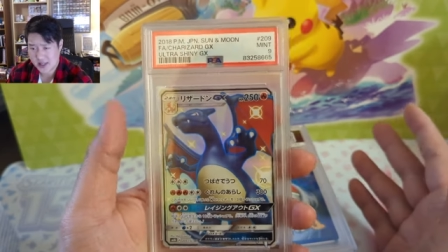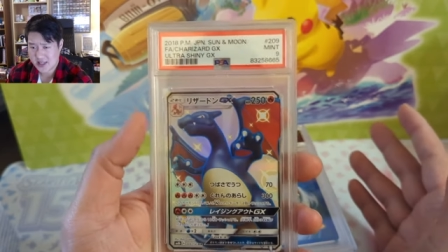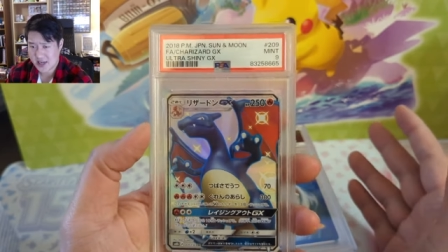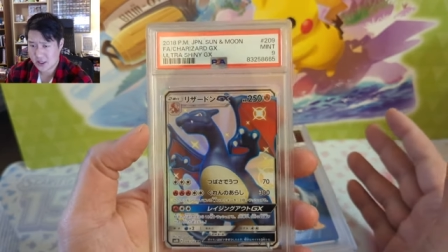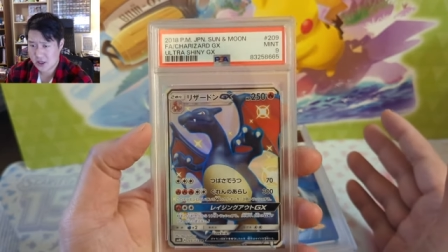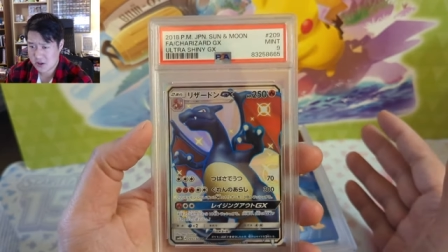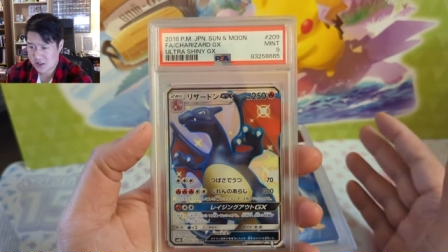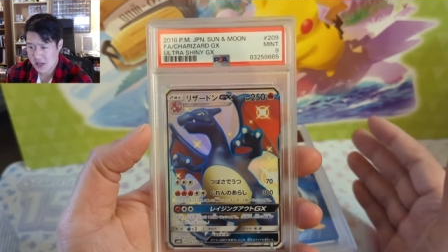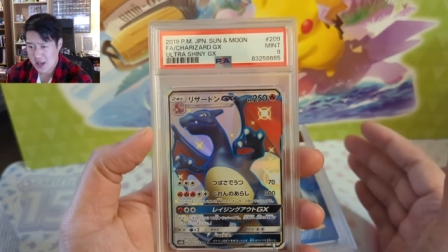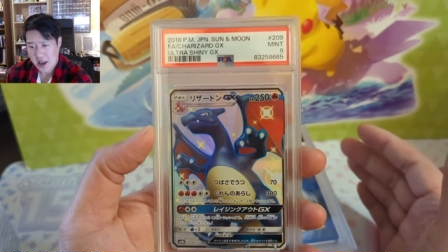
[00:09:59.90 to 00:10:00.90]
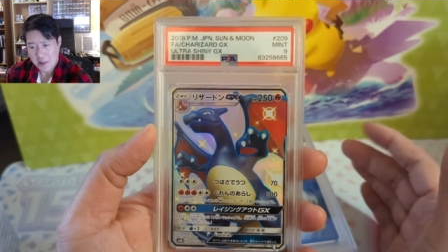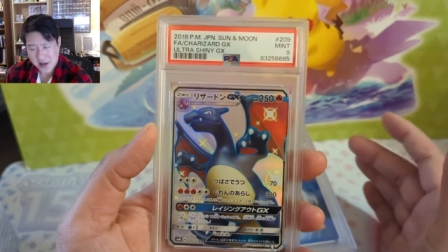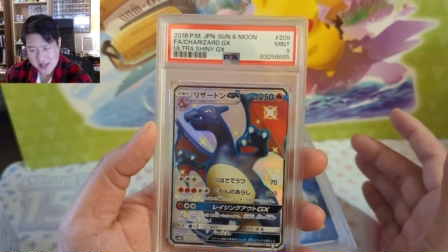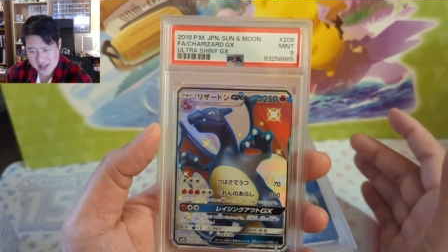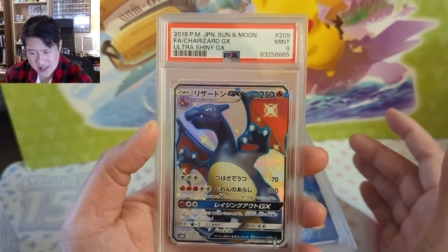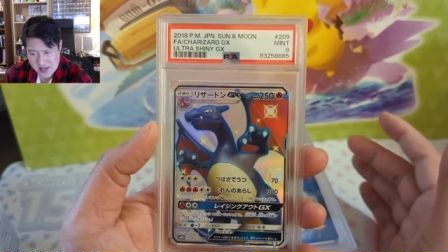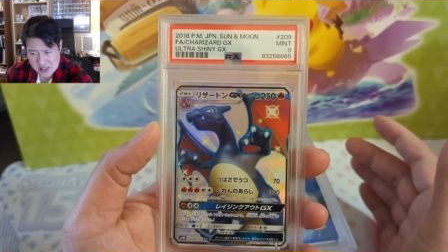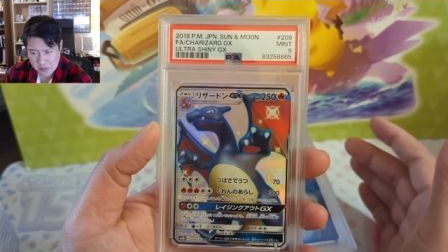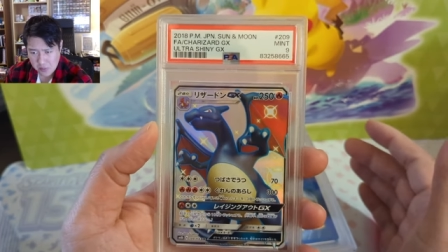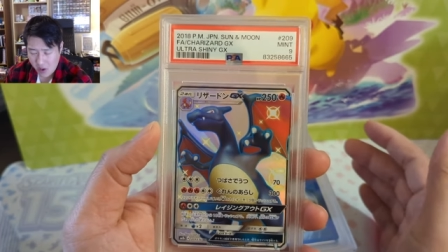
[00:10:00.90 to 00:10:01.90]
10 goes, but it's not that
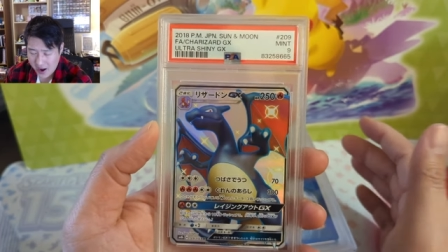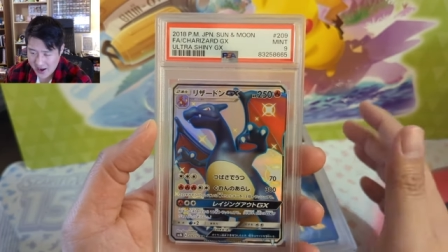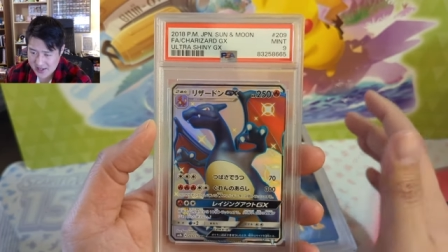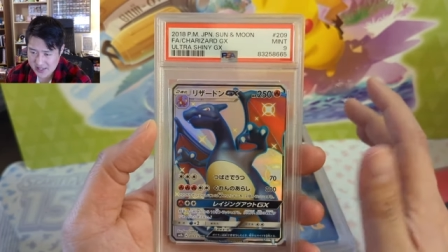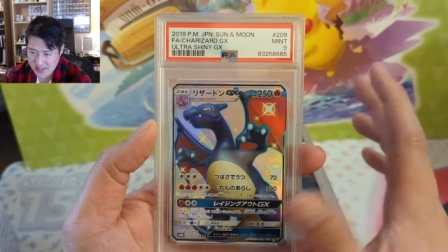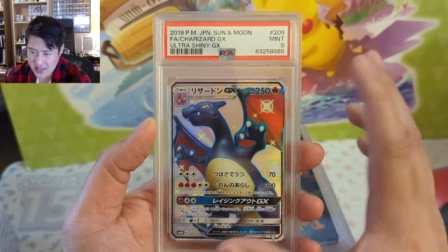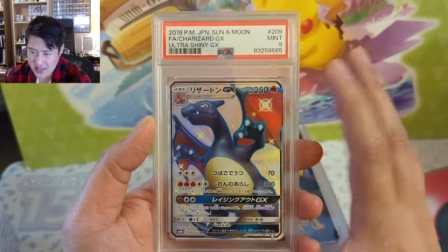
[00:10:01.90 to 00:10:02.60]
surprising